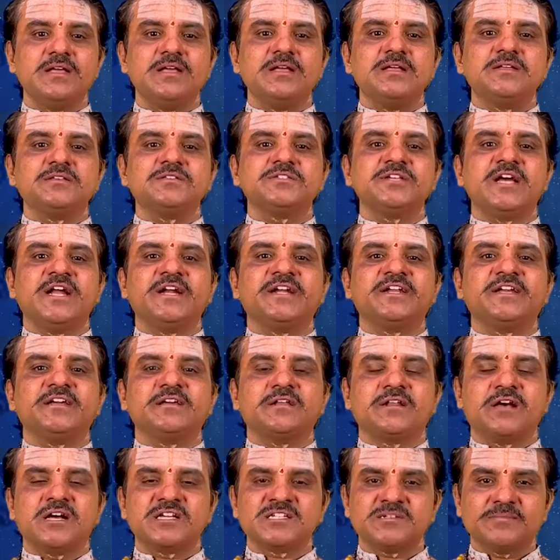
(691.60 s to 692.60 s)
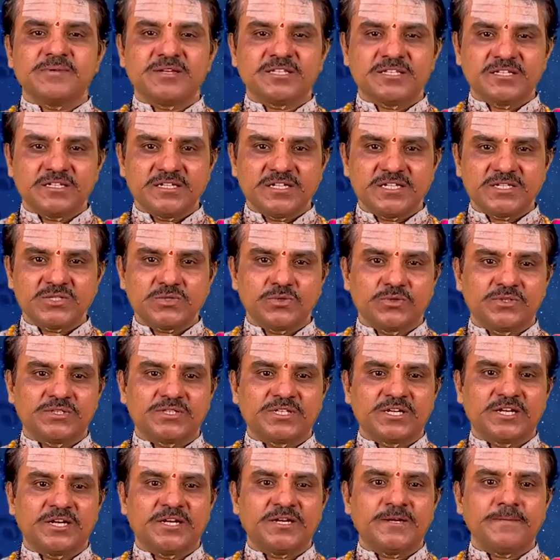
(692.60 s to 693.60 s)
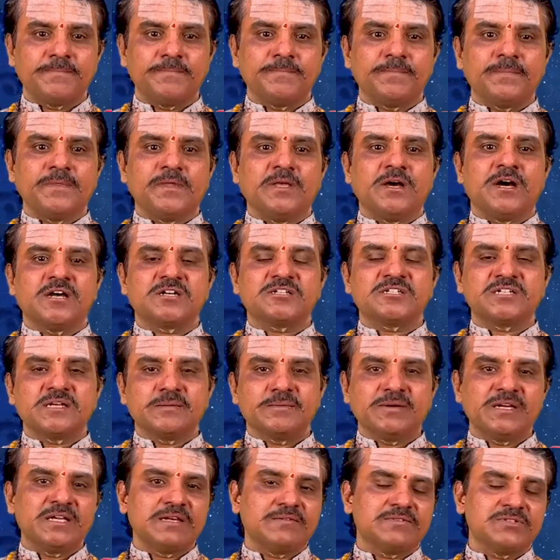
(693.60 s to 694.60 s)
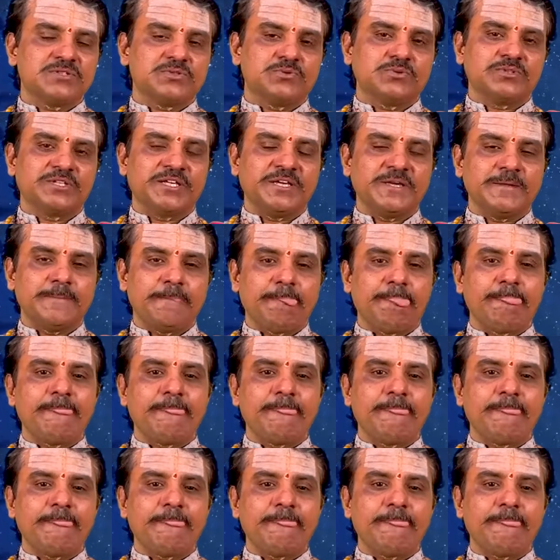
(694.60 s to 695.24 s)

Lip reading: Chanting Rajamatangi Stotra, Ashtabhairava Stuti,